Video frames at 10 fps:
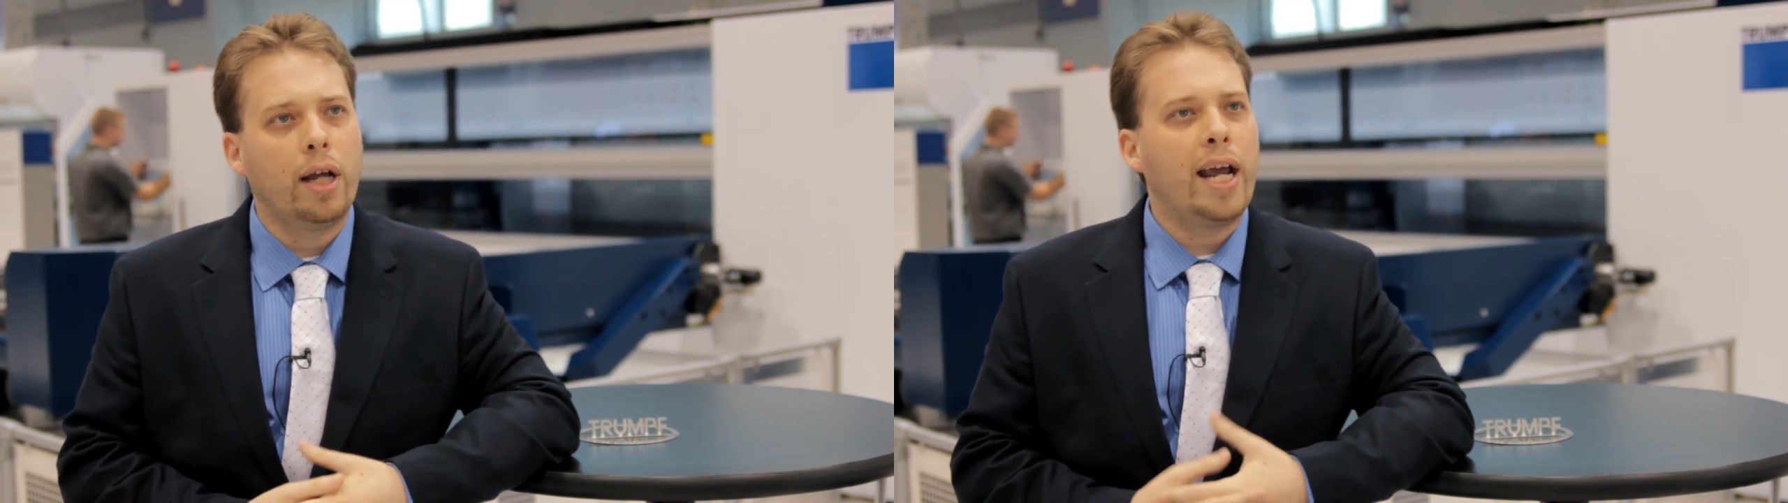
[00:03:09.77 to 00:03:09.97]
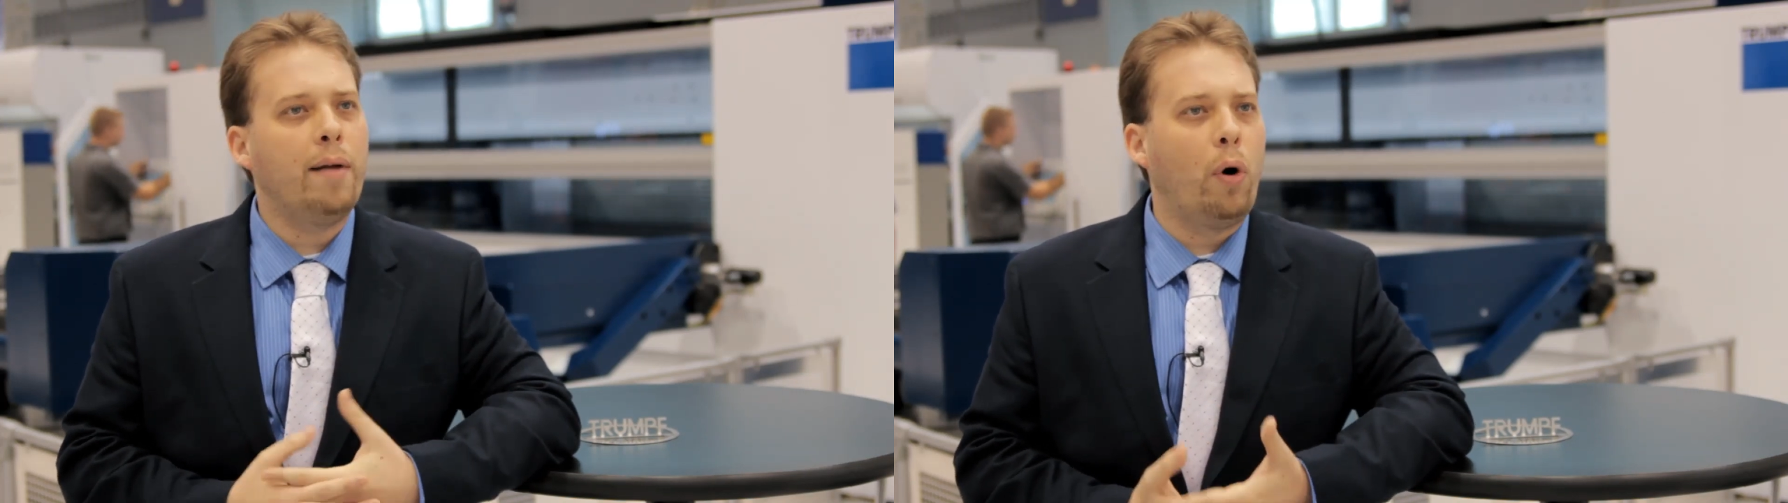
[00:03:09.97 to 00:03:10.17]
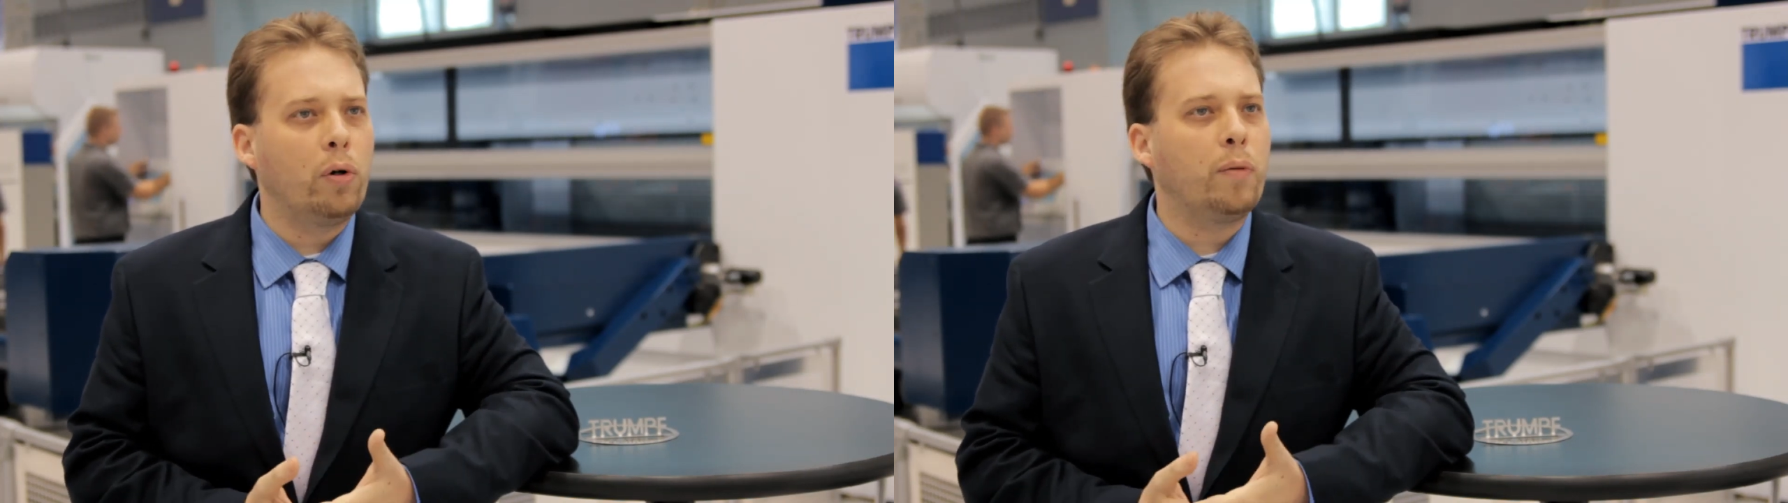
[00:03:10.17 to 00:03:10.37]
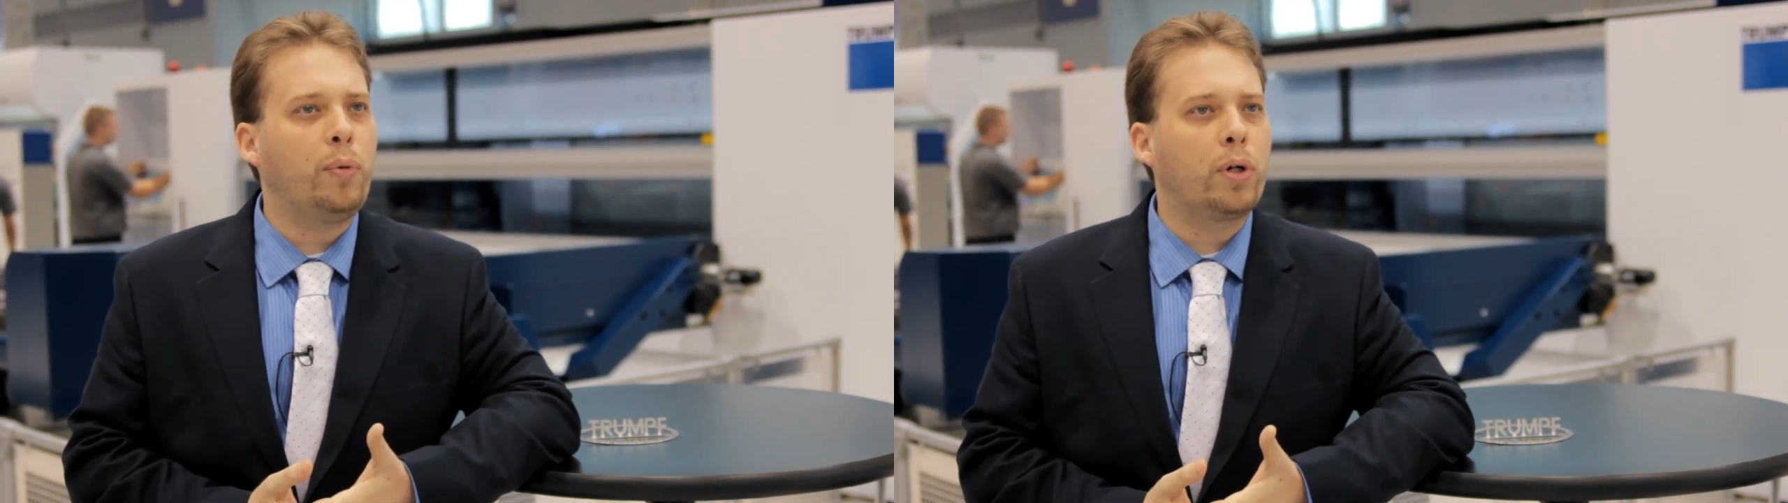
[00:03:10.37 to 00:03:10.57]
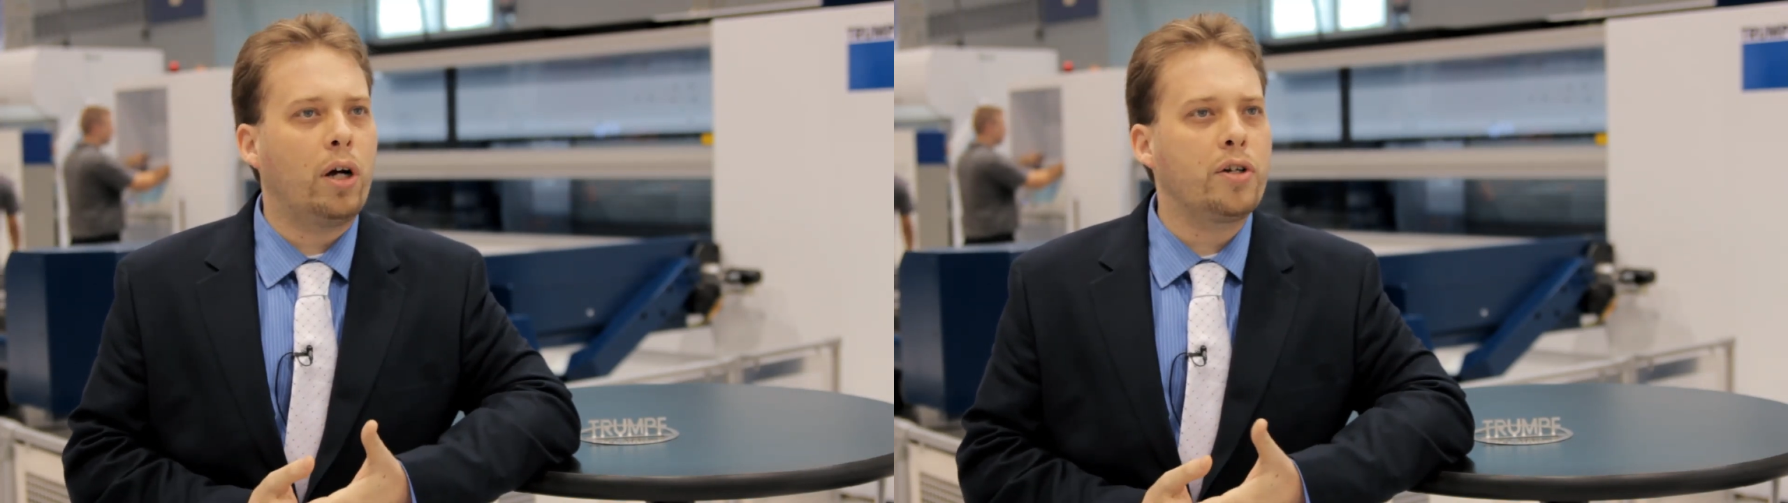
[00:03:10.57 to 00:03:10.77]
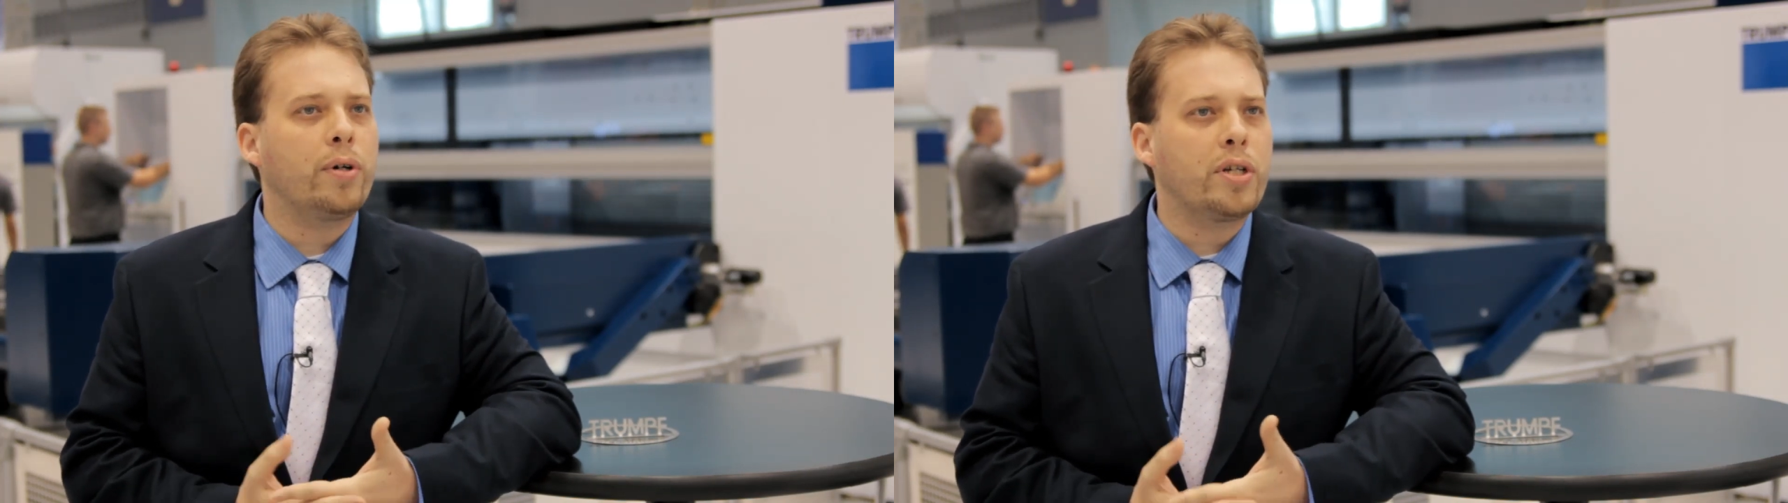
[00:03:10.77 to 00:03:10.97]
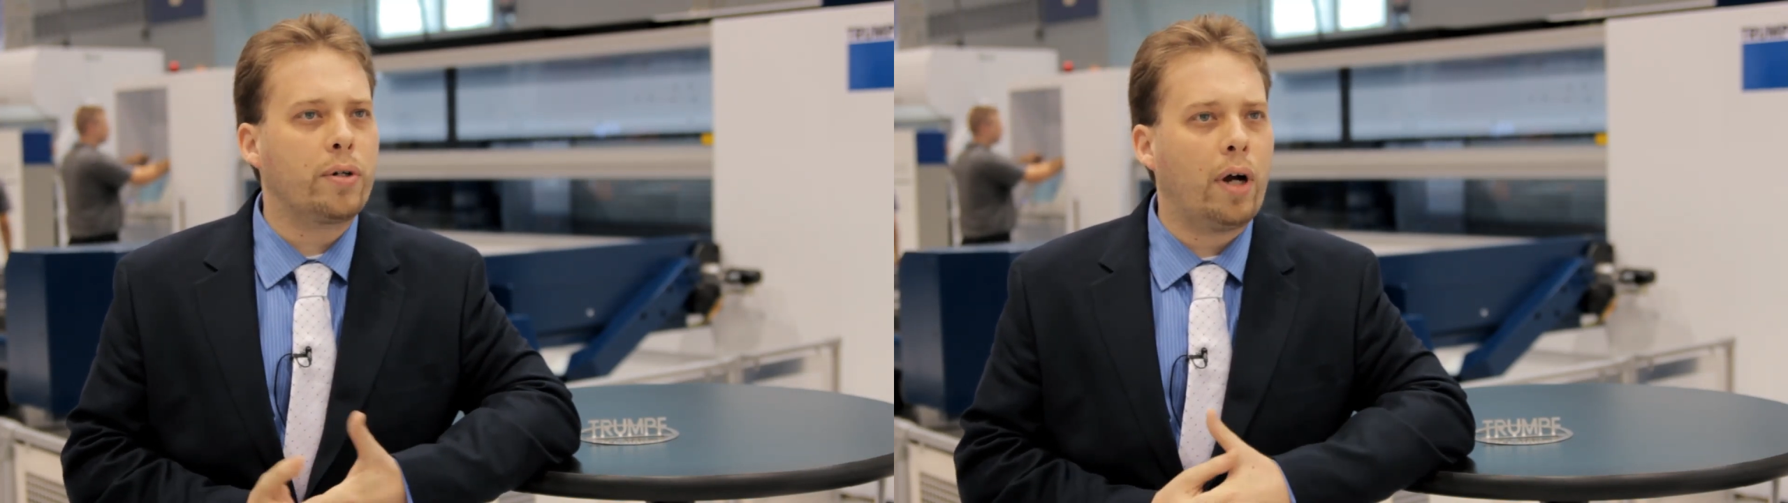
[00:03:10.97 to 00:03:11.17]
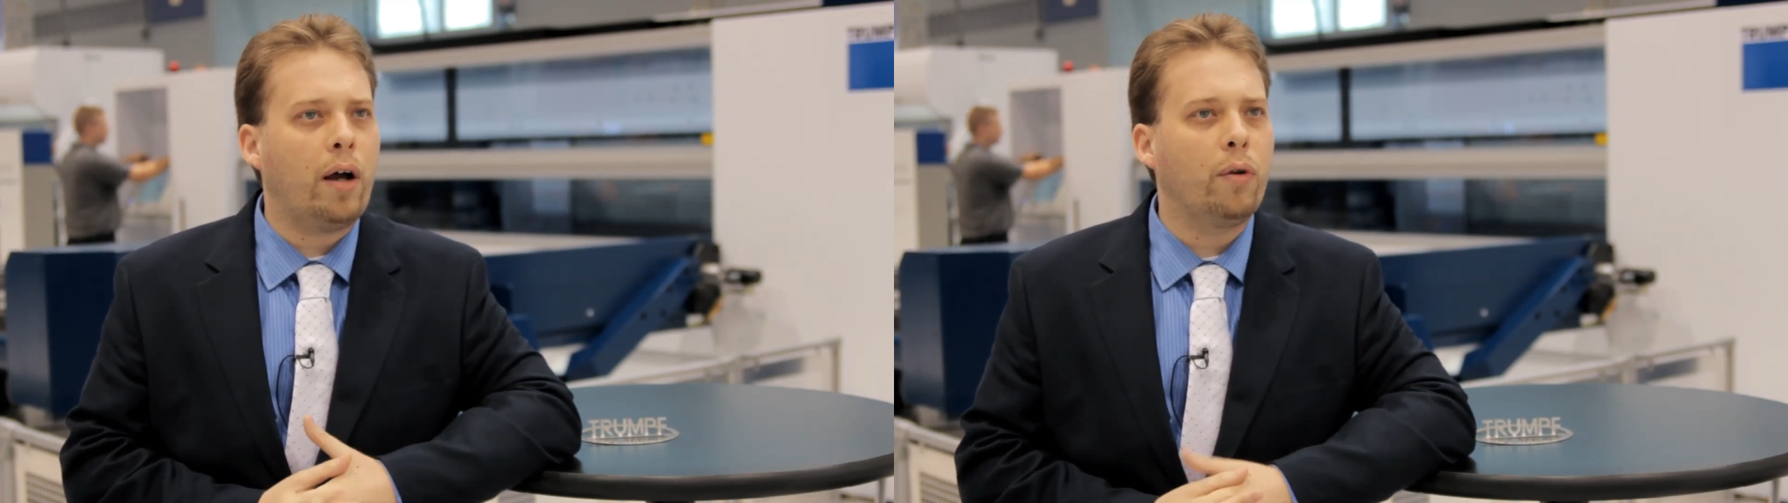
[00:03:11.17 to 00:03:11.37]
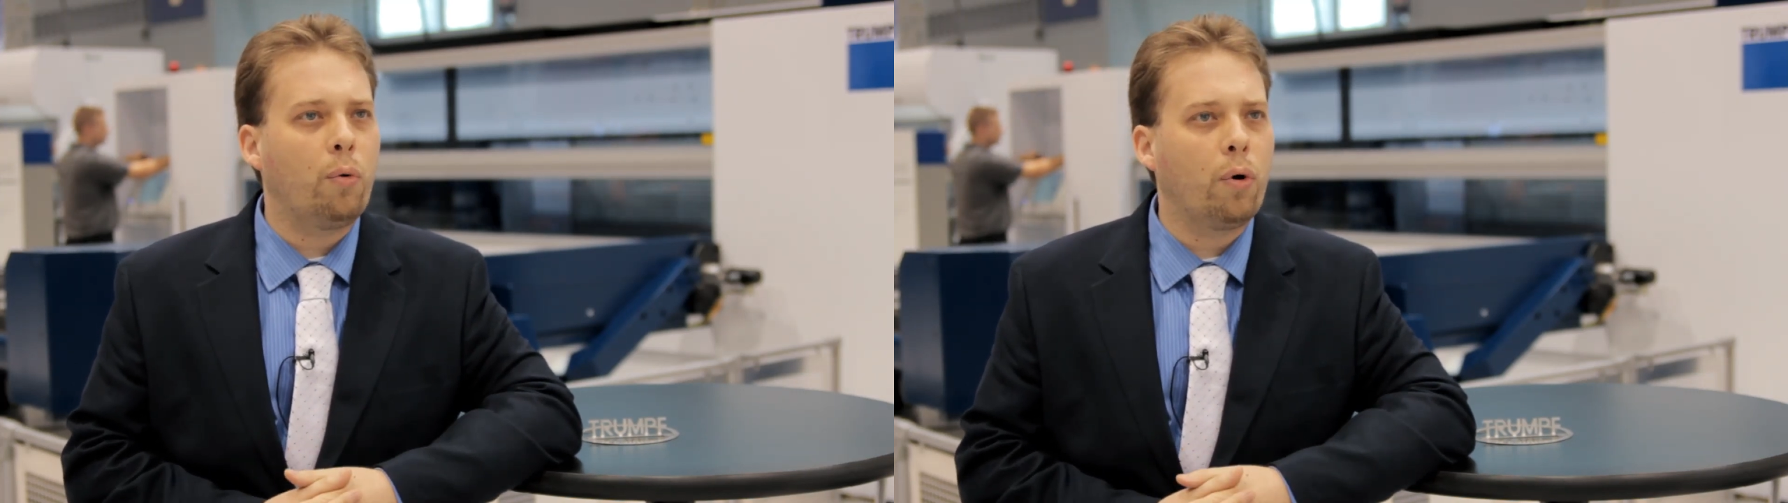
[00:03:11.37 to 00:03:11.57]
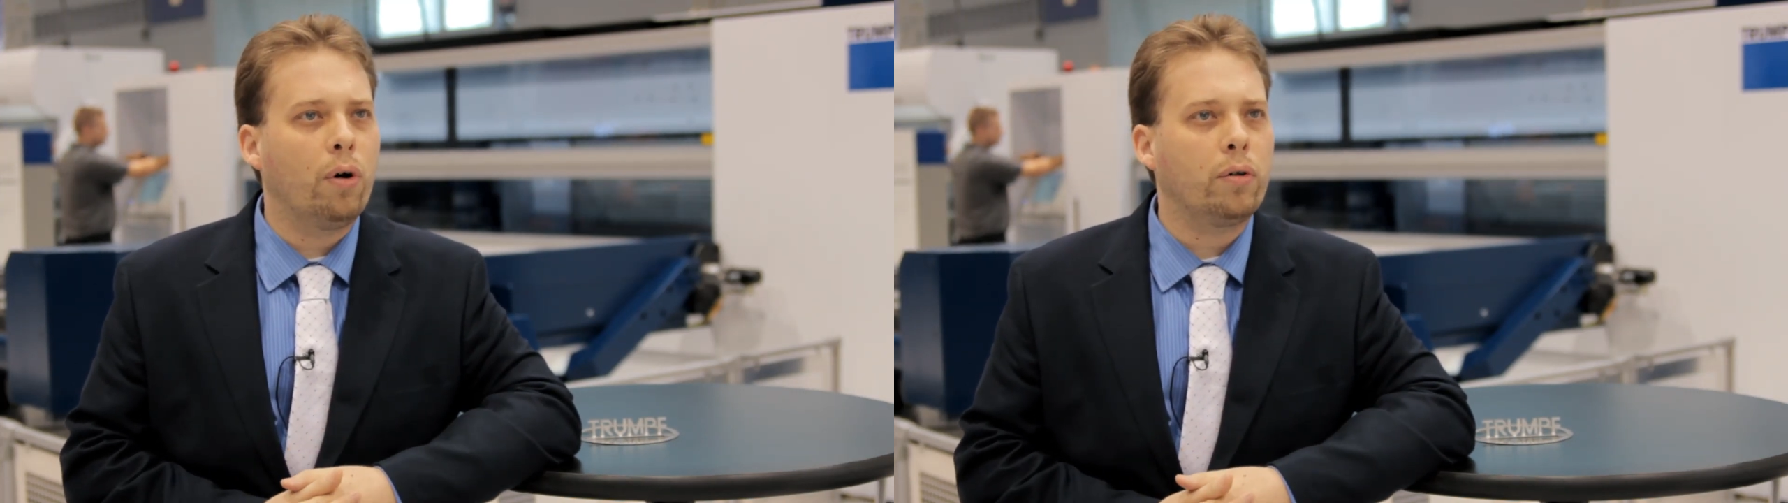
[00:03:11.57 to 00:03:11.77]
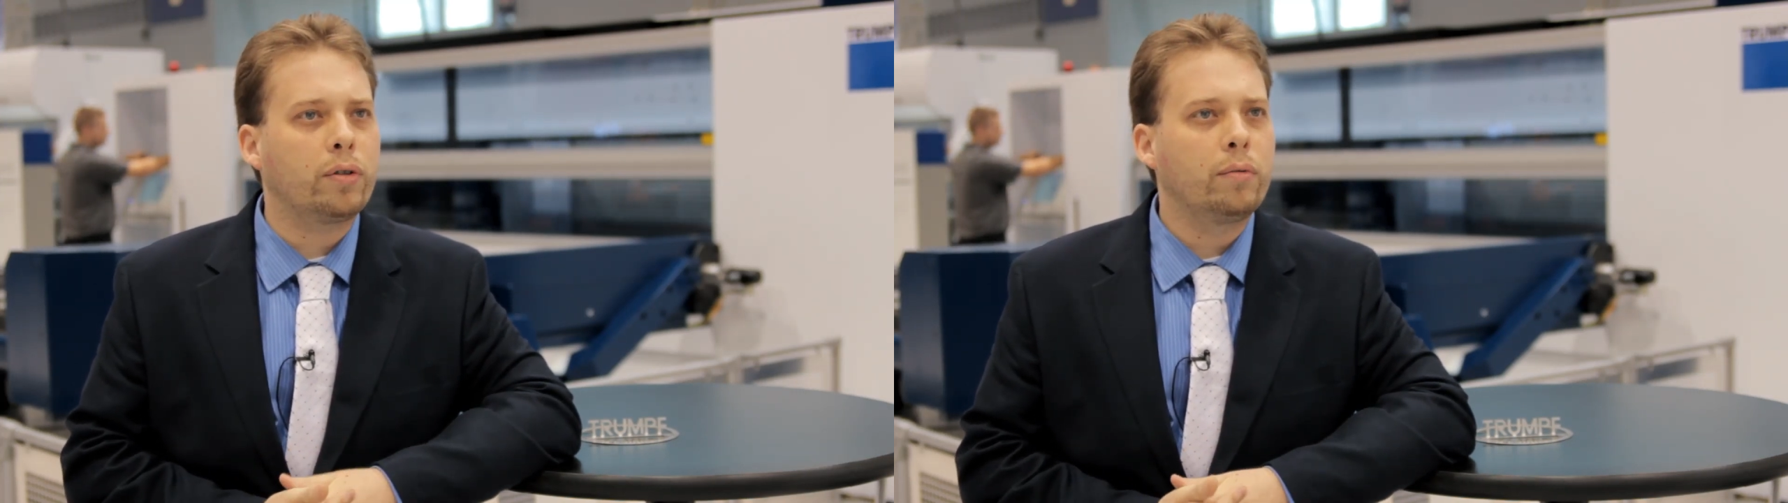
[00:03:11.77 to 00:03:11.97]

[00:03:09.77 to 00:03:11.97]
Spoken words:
in multiple countries around the world.